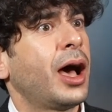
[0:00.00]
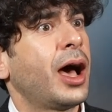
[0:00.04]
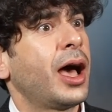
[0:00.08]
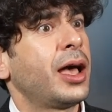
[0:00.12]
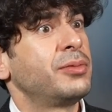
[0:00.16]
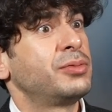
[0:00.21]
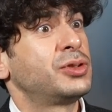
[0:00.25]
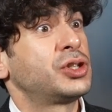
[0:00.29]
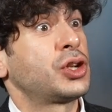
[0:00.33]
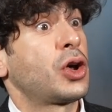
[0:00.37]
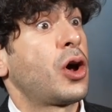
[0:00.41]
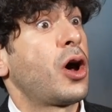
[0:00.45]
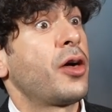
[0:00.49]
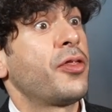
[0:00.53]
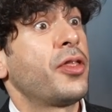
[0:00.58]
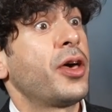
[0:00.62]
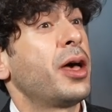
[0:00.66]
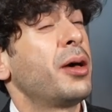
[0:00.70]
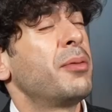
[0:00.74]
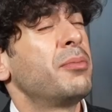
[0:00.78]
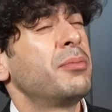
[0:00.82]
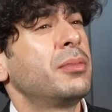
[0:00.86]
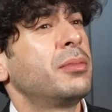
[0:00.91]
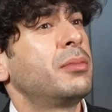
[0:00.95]
I saw
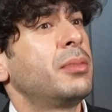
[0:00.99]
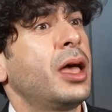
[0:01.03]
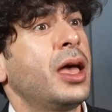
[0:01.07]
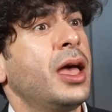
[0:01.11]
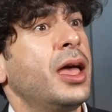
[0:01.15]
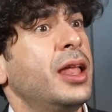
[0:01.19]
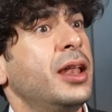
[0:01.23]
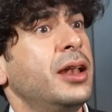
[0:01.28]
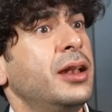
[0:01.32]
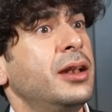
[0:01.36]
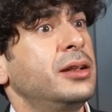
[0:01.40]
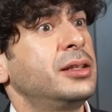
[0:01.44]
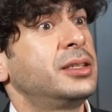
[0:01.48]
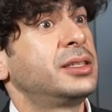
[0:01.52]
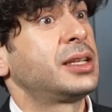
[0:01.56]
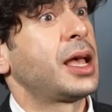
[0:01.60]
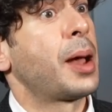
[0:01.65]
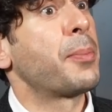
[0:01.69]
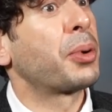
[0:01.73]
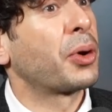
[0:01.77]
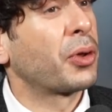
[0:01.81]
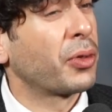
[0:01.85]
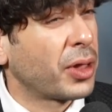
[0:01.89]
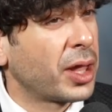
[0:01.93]
them and
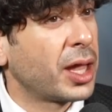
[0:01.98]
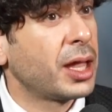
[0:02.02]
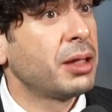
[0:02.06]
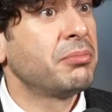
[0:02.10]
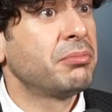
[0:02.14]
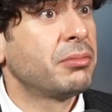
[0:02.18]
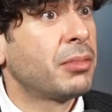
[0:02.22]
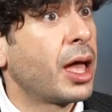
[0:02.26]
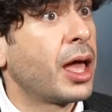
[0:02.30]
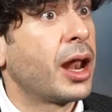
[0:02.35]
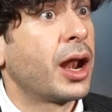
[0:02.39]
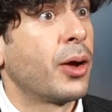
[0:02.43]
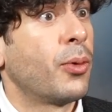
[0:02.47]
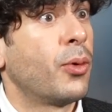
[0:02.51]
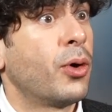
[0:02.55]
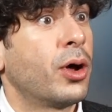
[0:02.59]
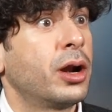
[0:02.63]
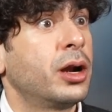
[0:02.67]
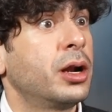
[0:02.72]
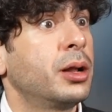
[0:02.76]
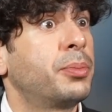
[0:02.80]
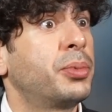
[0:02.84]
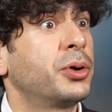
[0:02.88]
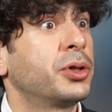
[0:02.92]
separately, and I
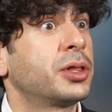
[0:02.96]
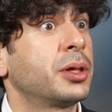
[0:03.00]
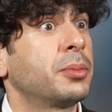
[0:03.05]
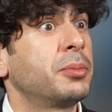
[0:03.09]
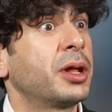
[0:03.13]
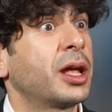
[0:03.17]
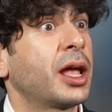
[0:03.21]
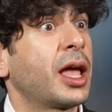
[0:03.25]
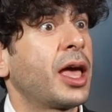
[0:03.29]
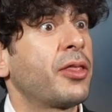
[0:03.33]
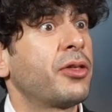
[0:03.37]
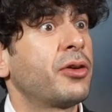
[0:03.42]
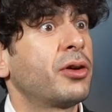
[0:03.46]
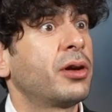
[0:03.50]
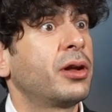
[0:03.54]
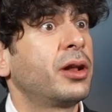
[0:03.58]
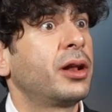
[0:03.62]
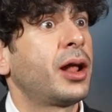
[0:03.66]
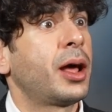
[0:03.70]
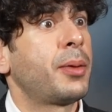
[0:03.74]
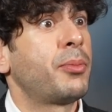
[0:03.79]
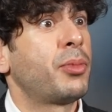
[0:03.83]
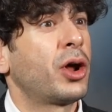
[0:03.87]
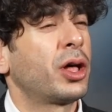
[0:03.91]
wanted to put them together,
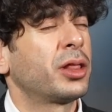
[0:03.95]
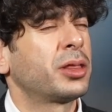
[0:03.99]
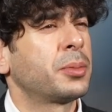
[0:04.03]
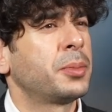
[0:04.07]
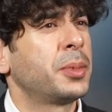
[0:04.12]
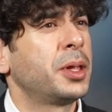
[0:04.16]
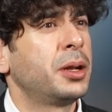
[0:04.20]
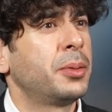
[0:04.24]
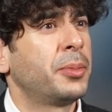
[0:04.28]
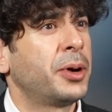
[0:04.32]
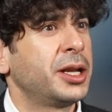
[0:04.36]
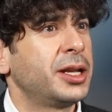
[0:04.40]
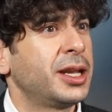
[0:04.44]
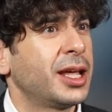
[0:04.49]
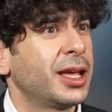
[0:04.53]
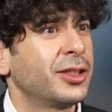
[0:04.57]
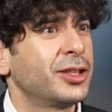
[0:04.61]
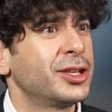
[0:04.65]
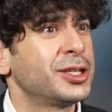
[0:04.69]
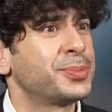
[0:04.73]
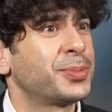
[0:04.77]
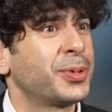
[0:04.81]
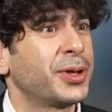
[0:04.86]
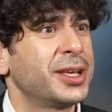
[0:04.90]
and I brought them into my
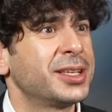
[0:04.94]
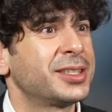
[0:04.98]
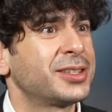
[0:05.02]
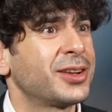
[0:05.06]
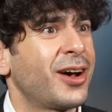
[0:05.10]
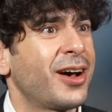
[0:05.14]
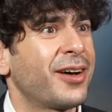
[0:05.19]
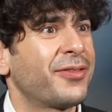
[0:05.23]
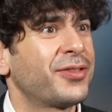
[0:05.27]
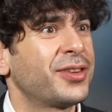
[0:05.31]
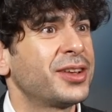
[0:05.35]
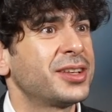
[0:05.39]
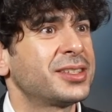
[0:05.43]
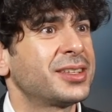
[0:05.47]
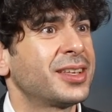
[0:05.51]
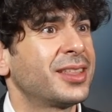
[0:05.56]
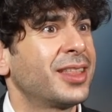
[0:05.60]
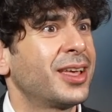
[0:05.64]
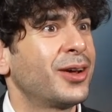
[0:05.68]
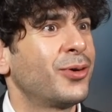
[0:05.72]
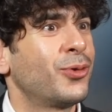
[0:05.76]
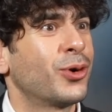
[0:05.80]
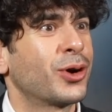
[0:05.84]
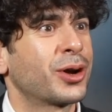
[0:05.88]
Daily's Place office, and
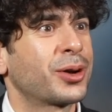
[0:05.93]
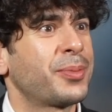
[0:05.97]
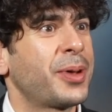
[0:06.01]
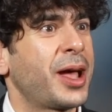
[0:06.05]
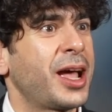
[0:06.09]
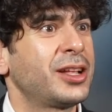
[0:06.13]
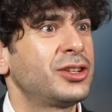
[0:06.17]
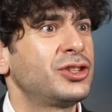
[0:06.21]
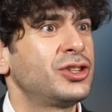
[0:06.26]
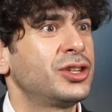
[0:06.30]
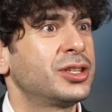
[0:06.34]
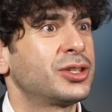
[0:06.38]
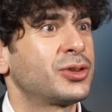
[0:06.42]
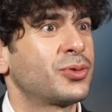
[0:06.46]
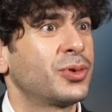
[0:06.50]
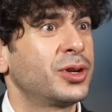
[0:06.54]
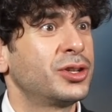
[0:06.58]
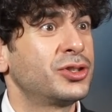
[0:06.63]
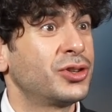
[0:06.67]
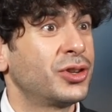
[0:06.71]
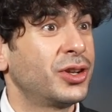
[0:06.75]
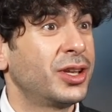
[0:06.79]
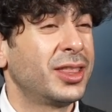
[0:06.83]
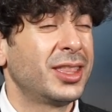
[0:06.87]
they worked matches
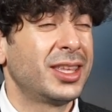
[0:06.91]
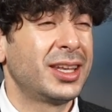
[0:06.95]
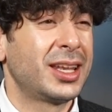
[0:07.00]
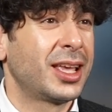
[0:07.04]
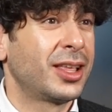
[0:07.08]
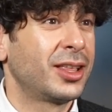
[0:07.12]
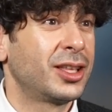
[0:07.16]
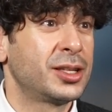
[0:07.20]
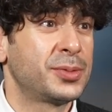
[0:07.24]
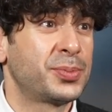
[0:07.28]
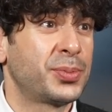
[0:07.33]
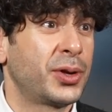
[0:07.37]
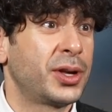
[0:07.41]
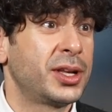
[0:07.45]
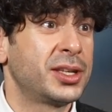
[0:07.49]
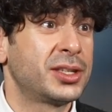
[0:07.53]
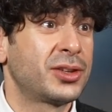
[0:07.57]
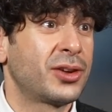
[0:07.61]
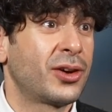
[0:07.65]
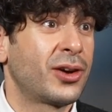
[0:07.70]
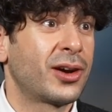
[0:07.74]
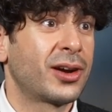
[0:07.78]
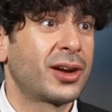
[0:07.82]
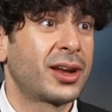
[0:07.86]
originally in the Daily's Place
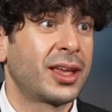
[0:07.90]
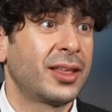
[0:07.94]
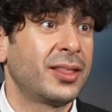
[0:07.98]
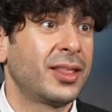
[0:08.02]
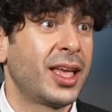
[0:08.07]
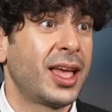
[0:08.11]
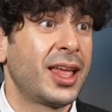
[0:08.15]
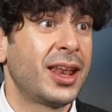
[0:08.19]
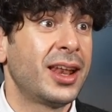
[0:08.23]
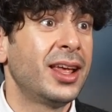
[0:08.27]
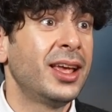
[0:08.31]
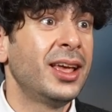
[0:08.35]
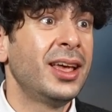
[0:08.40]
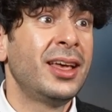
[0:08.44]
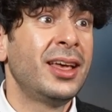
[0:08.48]
Dark, and then